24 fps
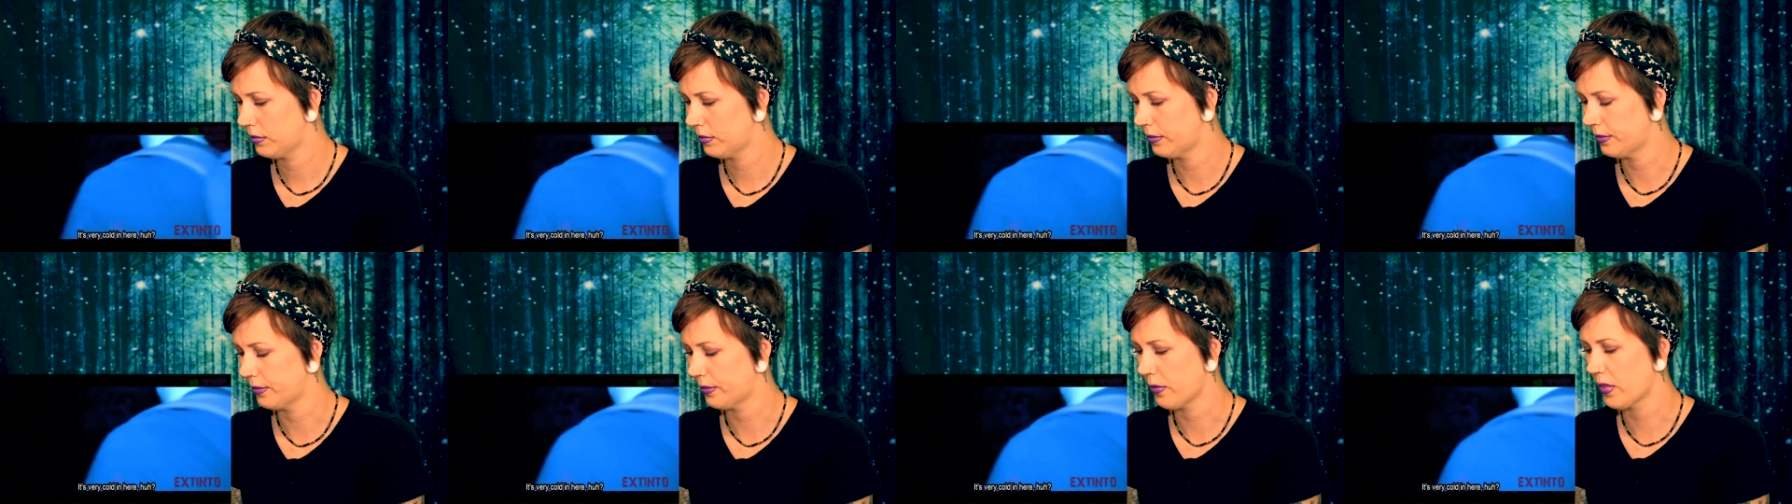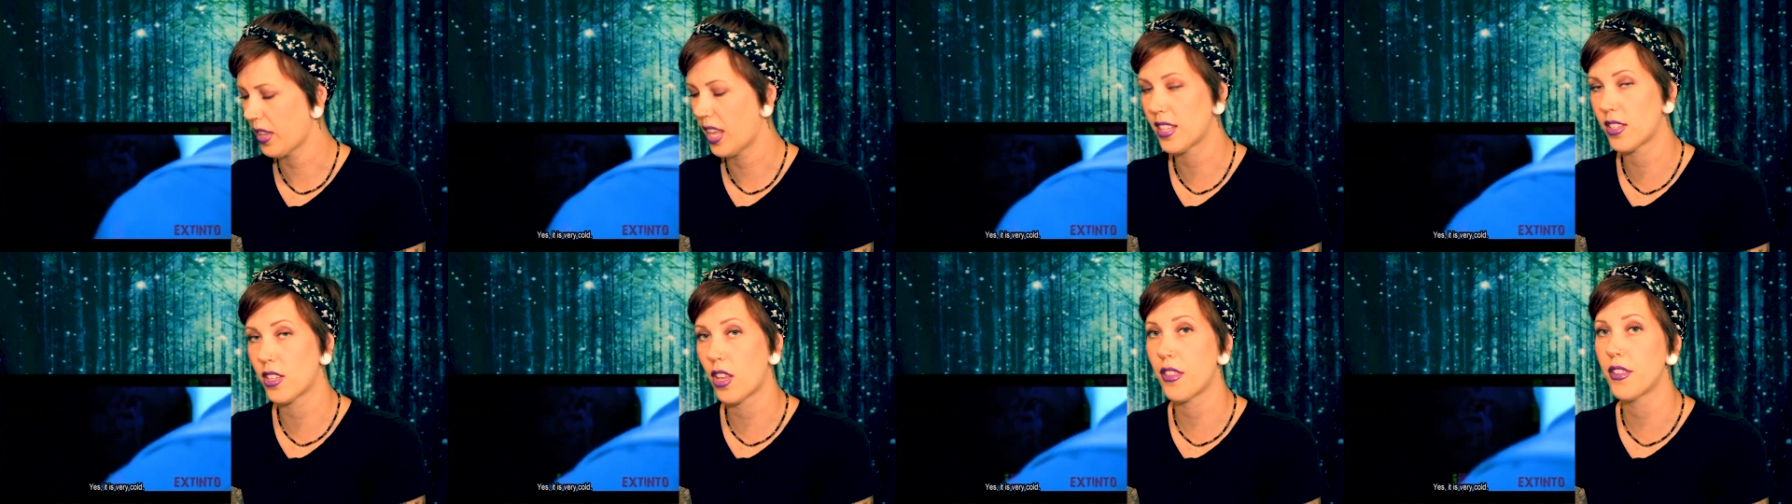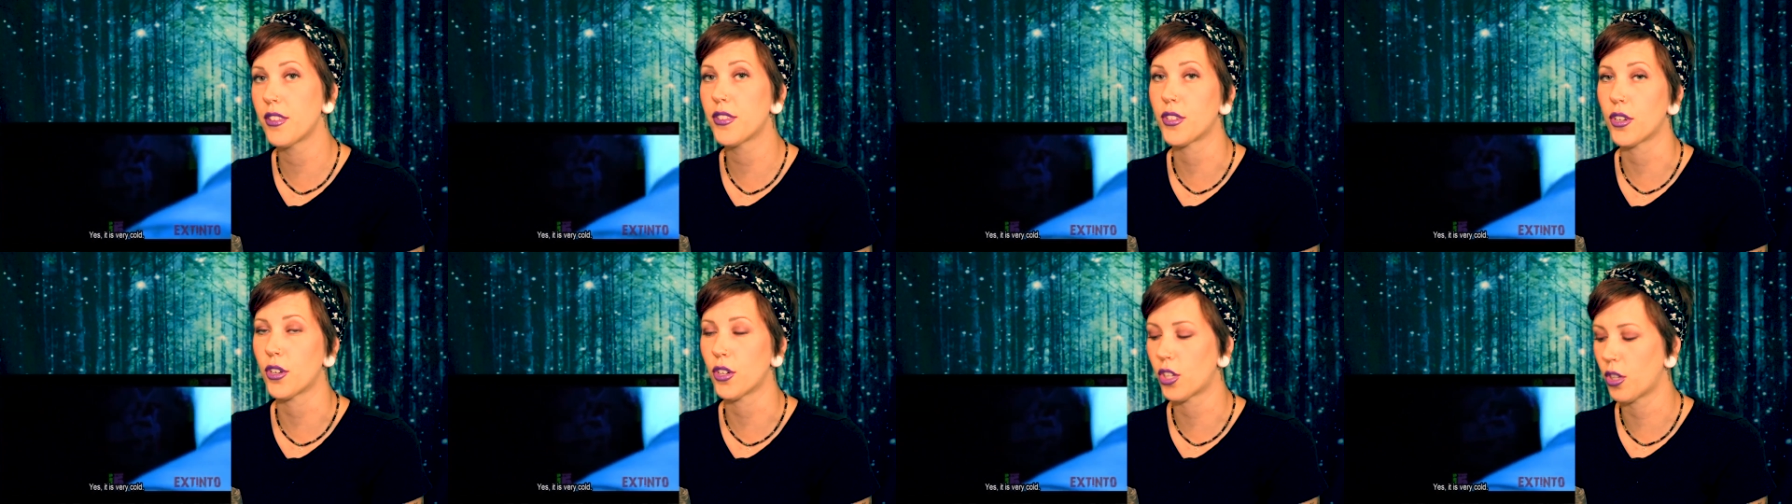It's not a
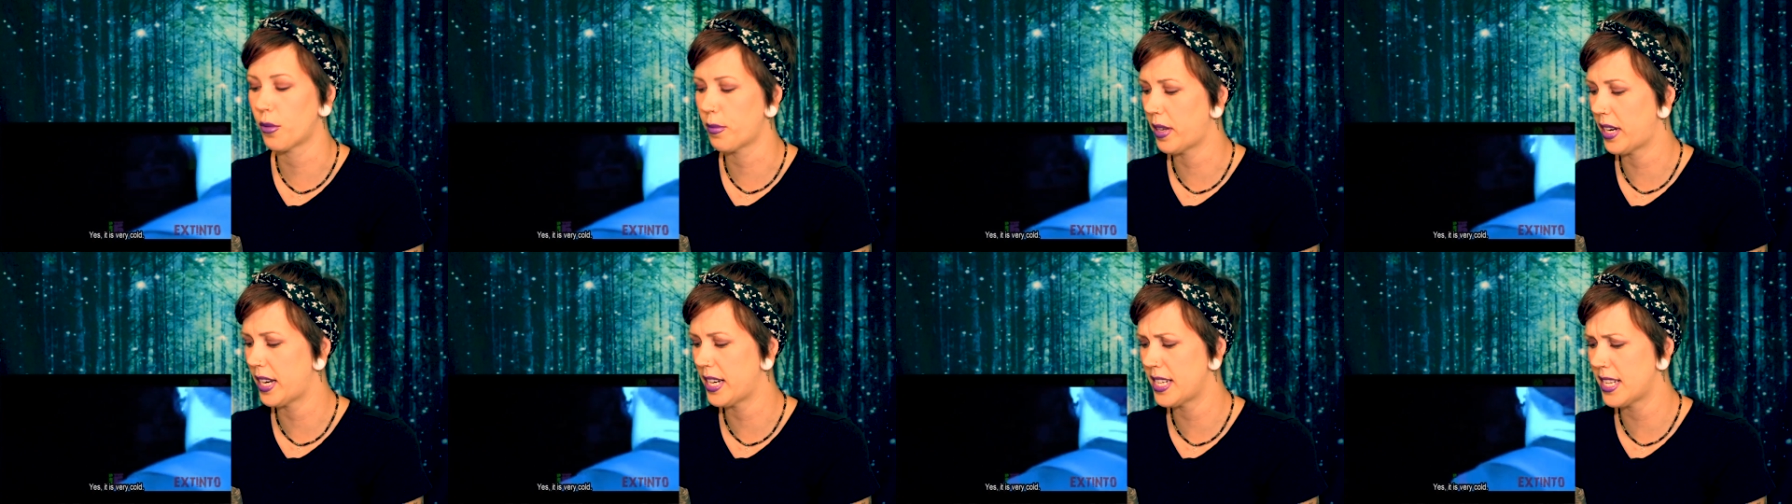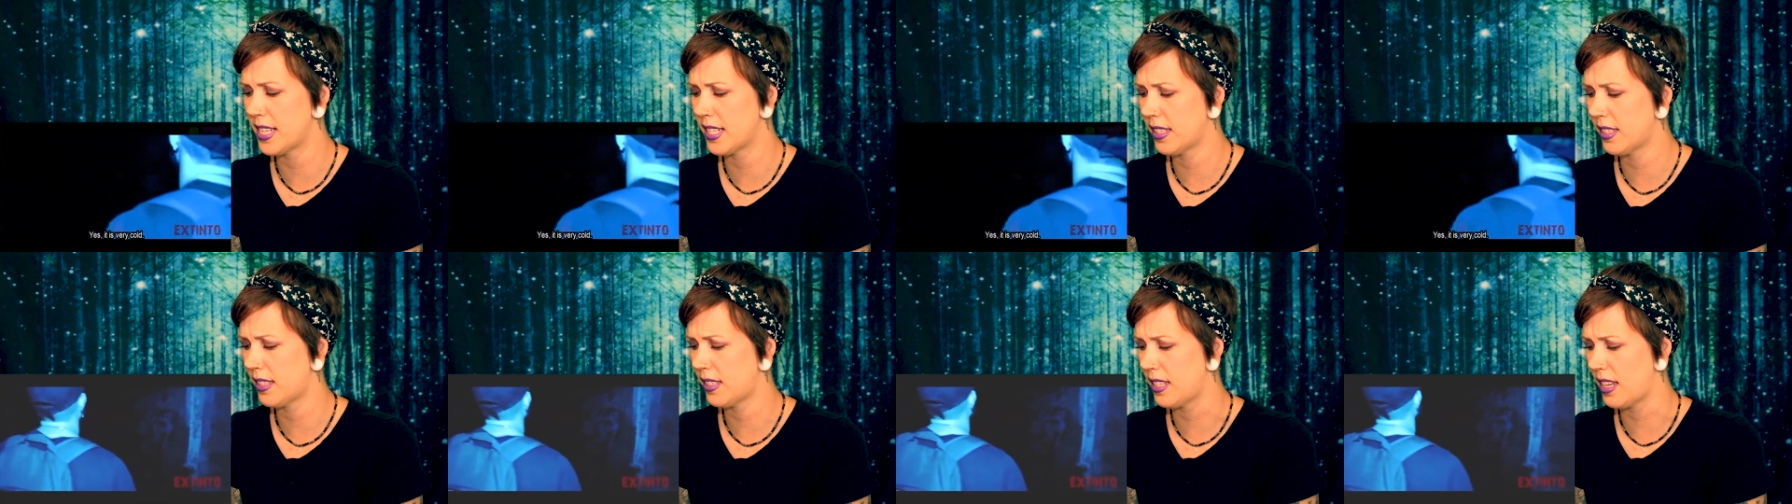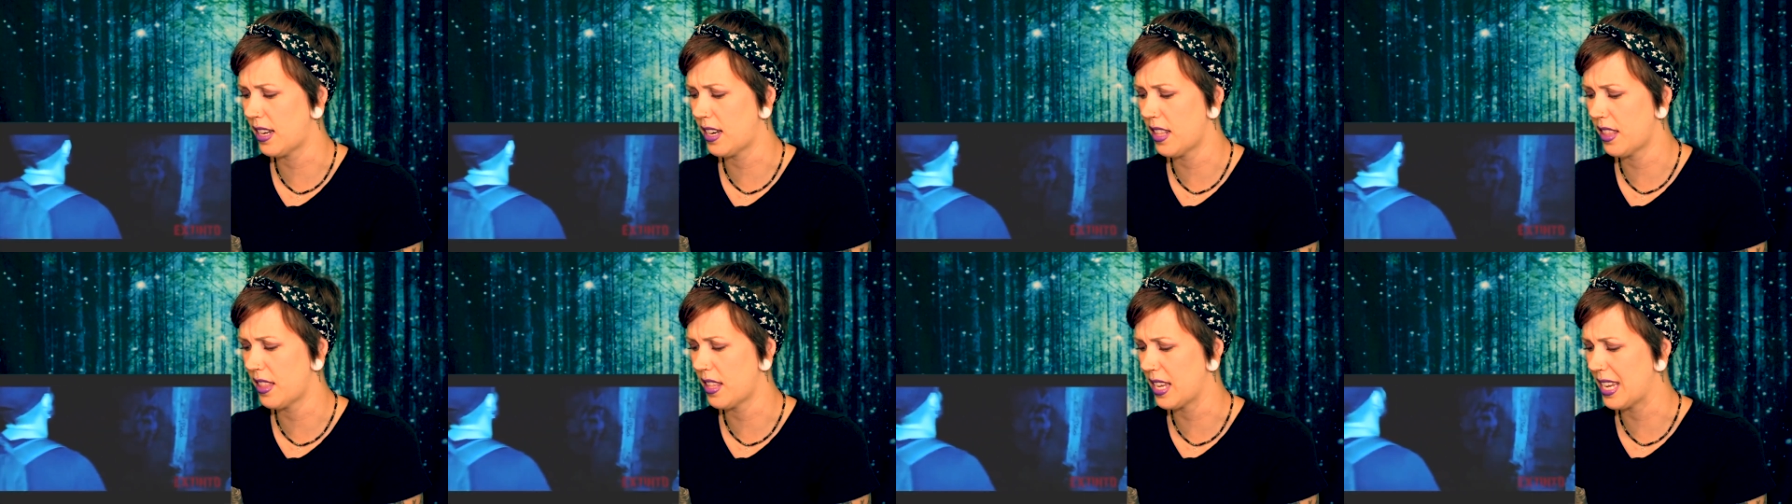circle, but I didn't see
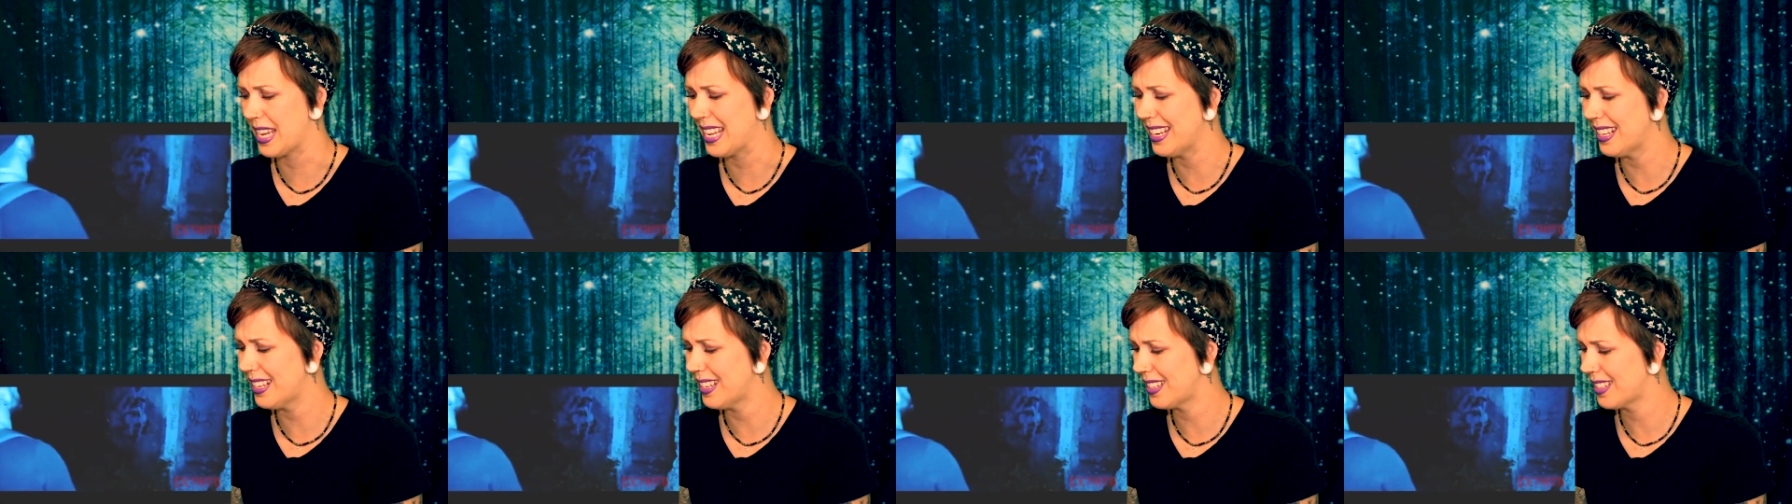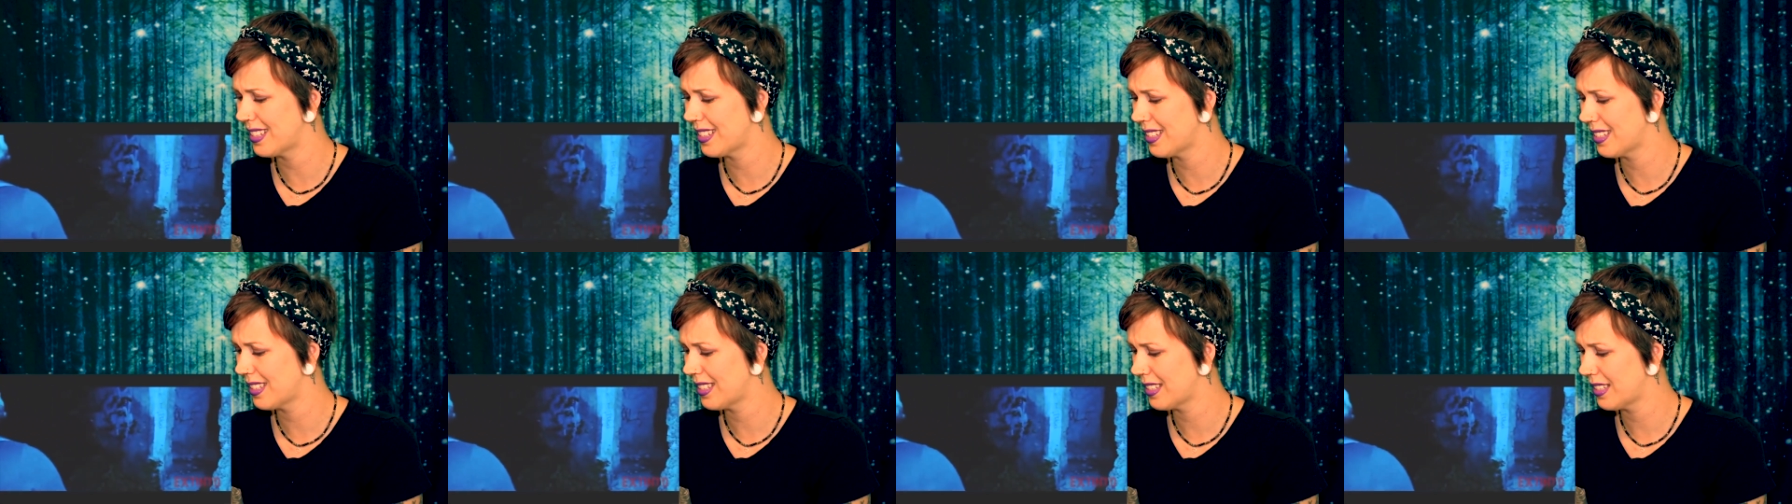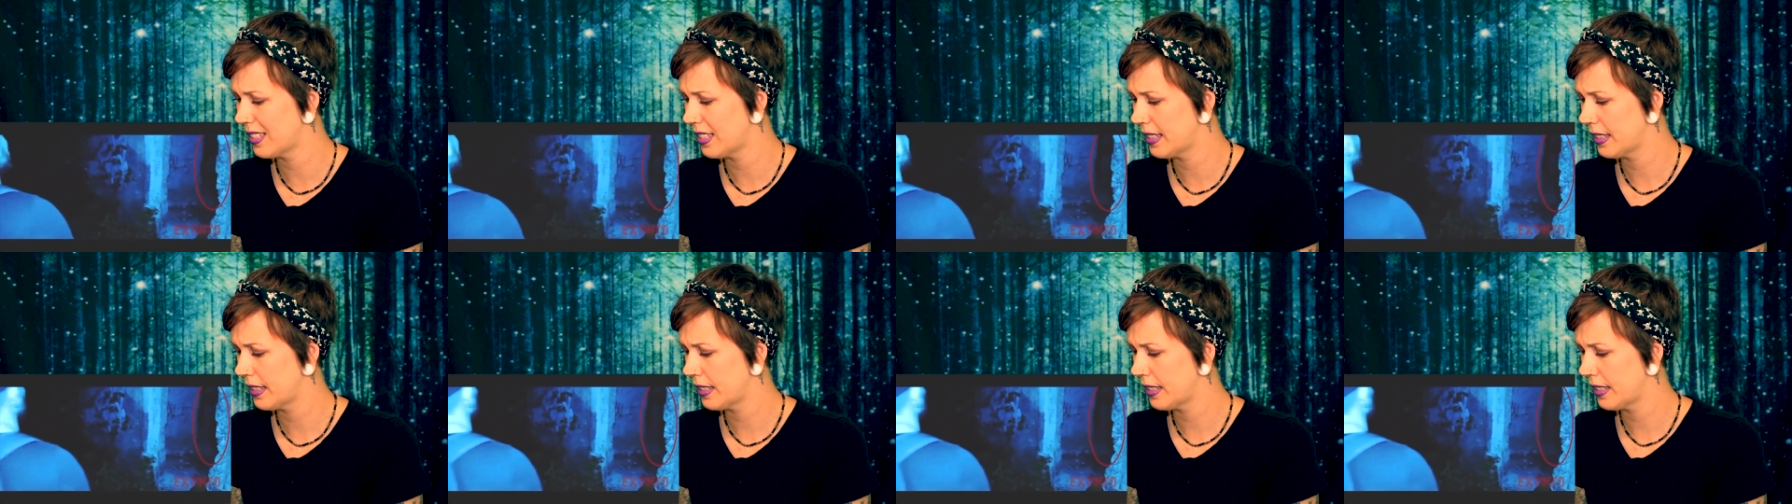anything. What appears to be a cloaked